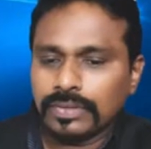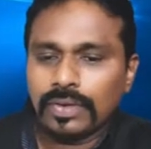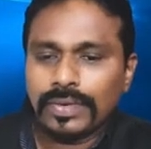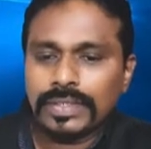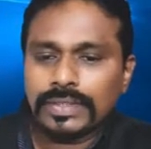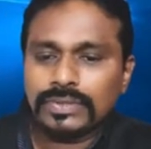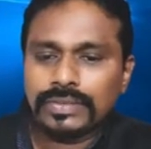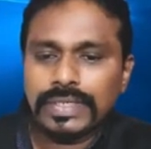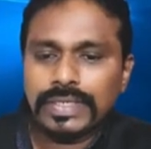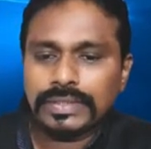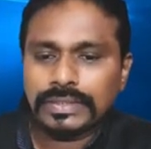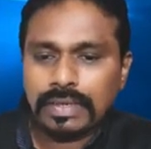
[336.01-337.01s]
Now it is
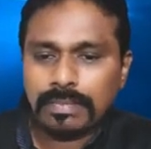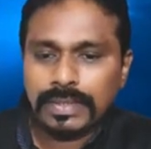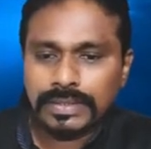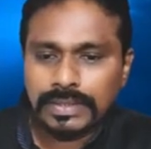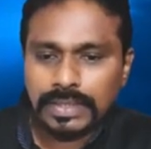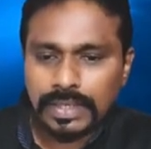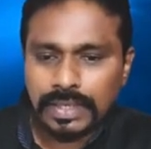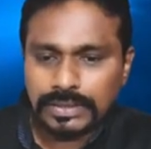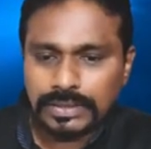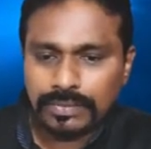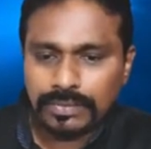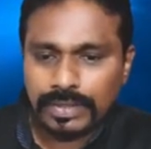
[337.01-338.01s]
re-establishing
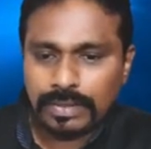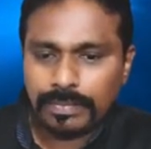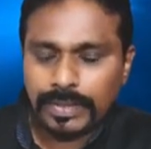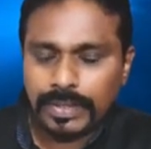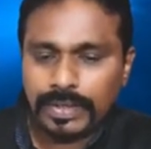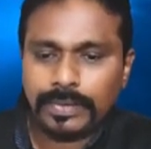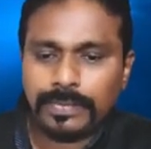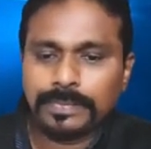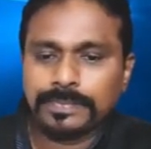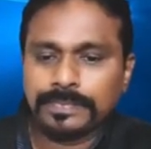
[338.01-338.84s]
connection with the printer,